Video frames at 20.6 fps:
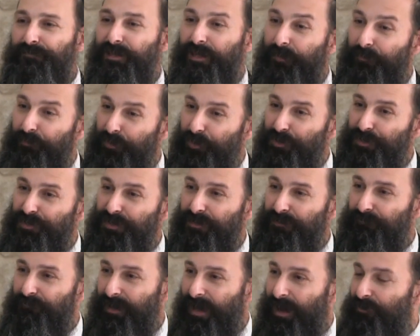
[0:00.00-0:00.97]
that a
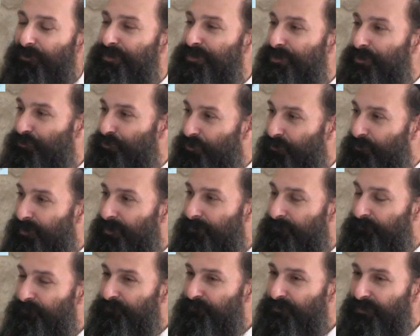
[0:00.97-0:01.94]
person marries a
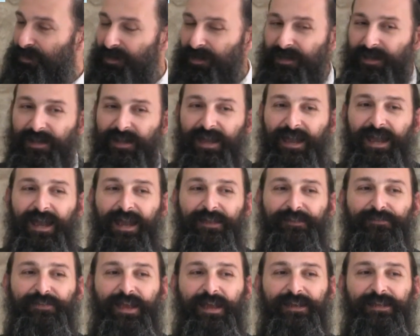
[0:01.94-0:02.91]
woman,
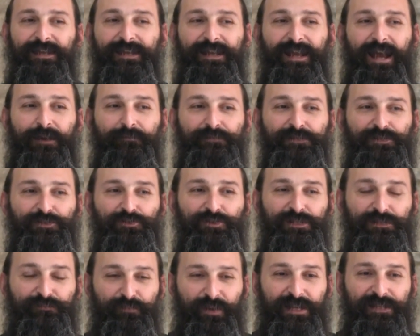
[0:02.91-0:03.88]
and then he comes to
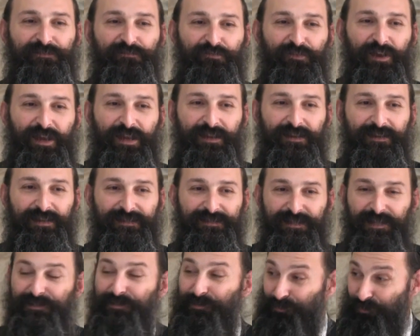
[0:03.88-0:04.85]
his best friend and
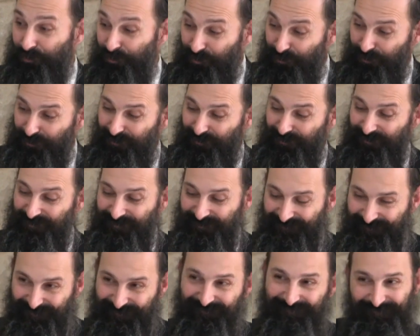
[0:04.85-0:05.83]
says, no,
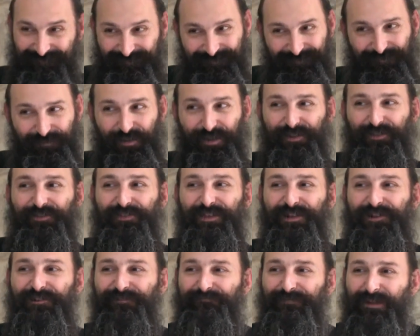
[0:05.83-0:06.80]
what do you
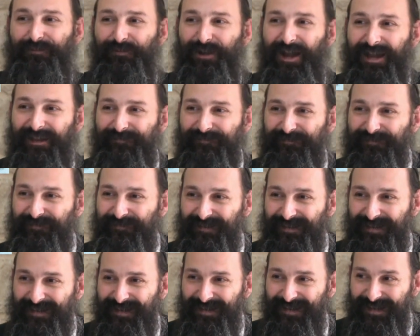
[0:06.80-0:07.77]
think of my wife?
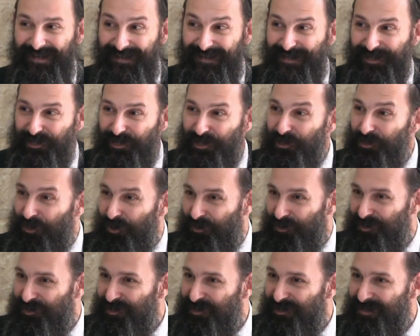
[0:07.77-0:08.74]
Isn't she
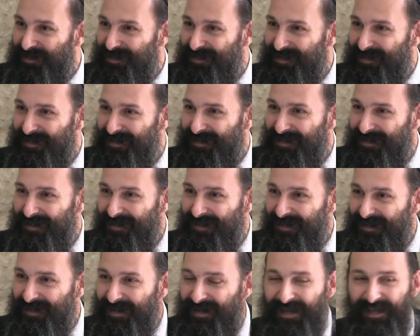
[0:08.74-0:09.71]
gorgeous?
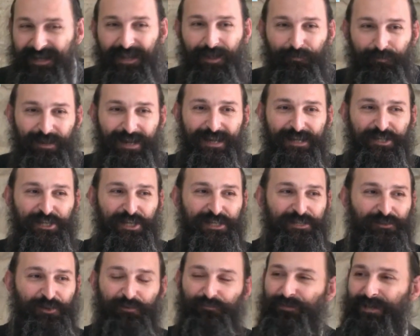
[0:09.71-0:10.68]
Now really,
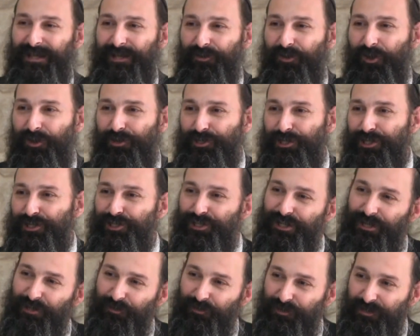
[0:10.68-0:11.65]
she's not really gorgeous,
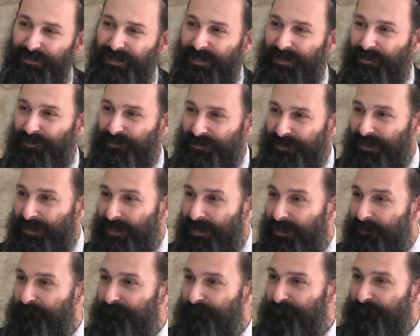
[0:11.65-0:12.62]
she looks like
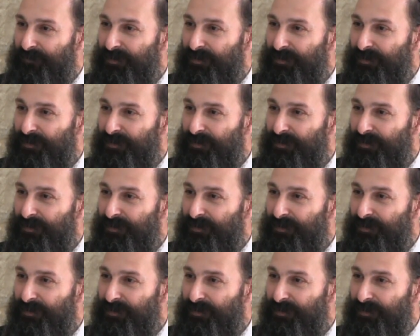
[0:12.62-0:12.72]
Gonzilla.